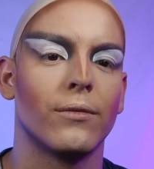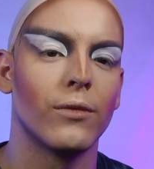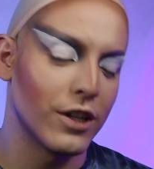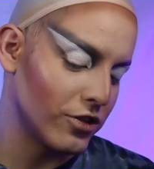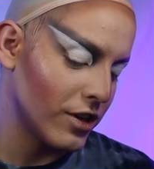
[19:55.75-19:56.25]

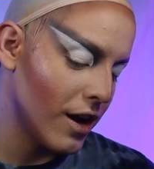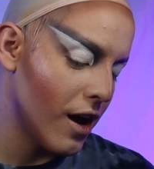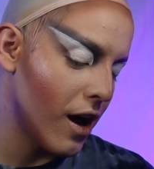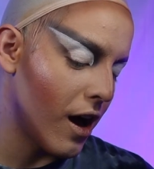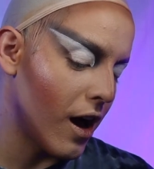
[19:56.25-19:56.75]
which
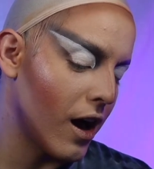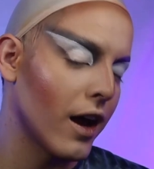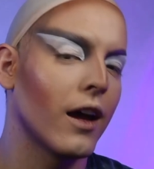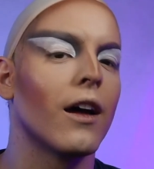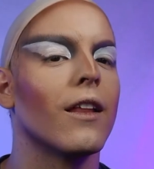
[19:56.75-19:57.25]

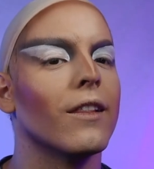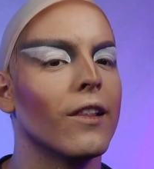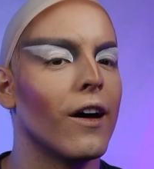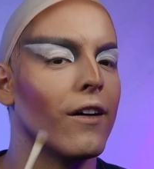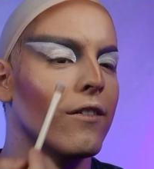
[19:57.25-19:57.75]
I
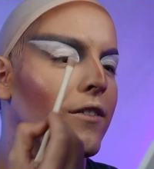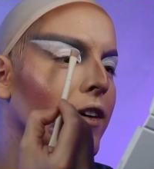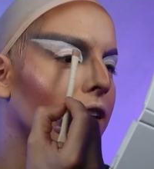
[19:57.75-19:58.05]
love.